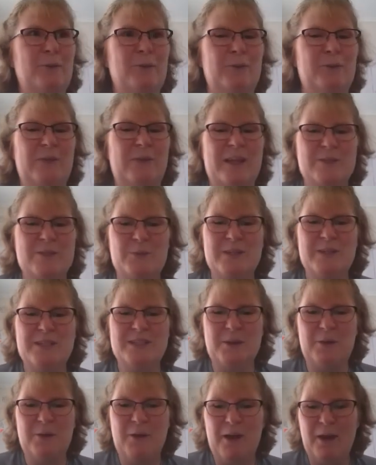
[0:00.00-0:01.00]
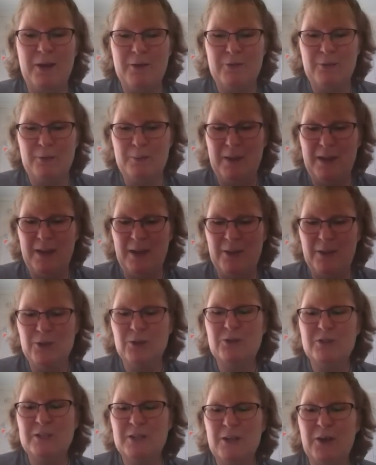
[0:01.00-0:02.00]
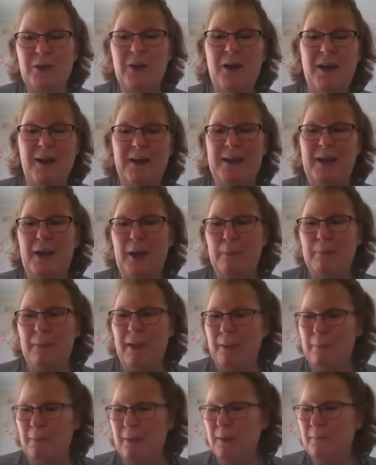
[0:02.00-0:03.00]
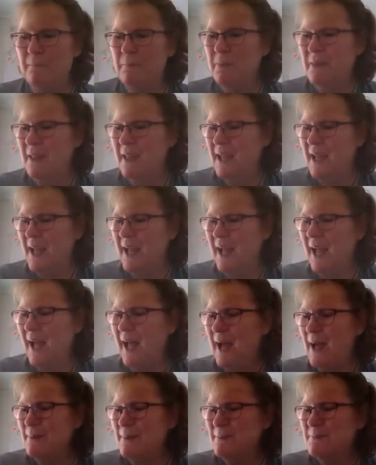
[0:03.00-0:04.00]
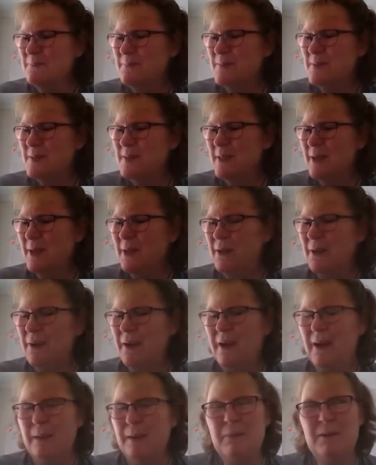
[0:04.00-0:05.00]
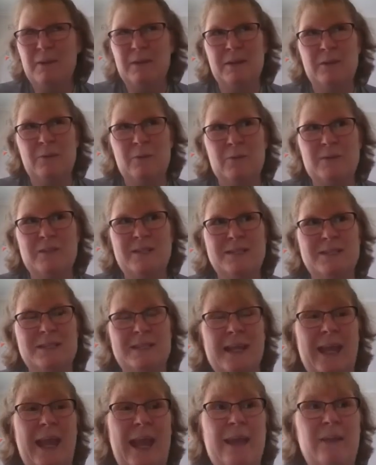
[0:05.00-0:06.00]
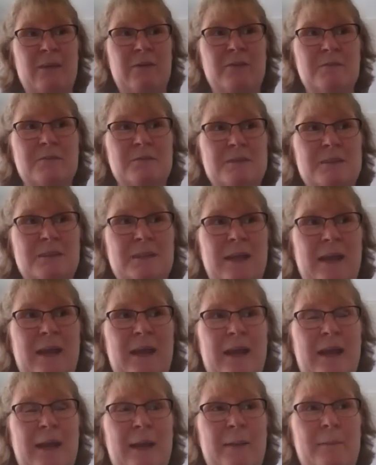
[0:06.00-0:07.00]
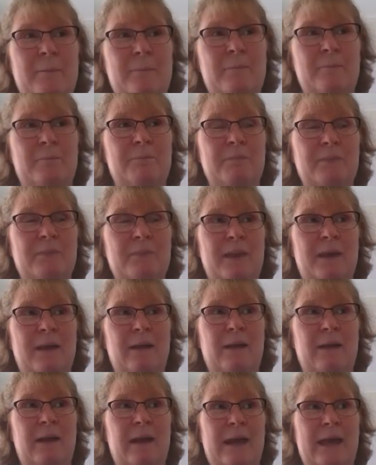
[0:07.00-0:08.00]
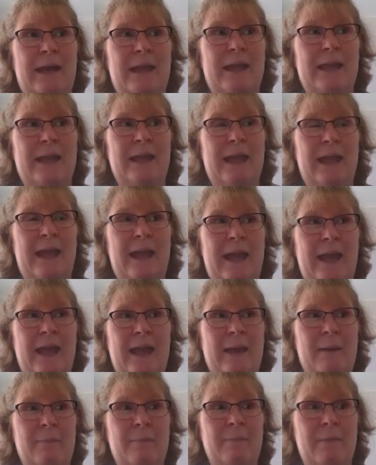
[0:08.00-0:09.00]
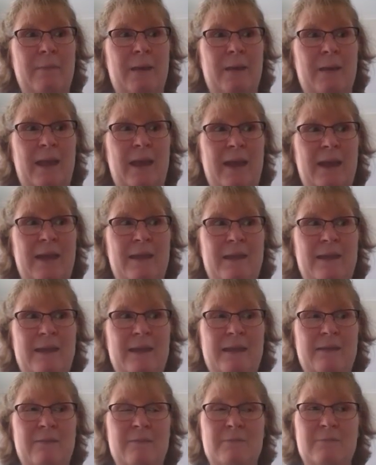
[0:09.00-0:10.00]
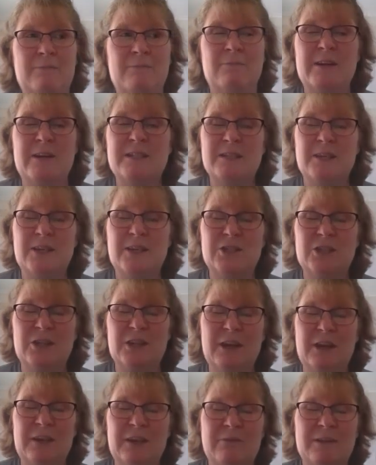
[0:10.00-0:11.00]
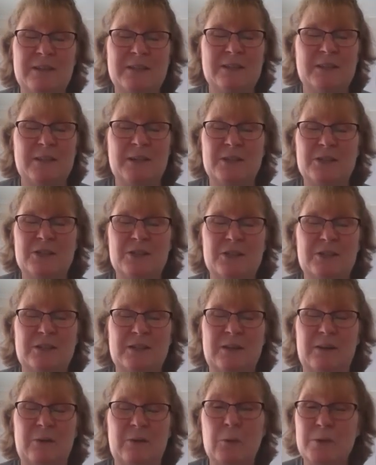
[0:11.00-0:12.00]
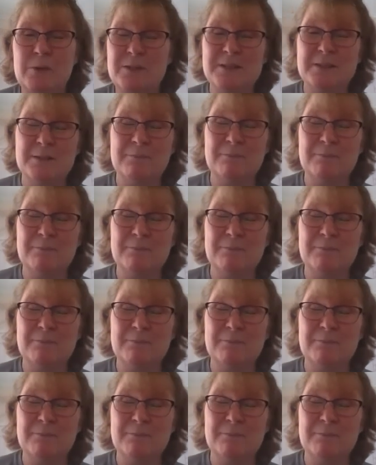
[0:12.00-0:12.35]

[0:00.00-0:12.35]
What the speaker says: That's always so hard for me. I usually go, "Hi, I'm Emma." So I'm an autistic adult. I am a researcher. I research autism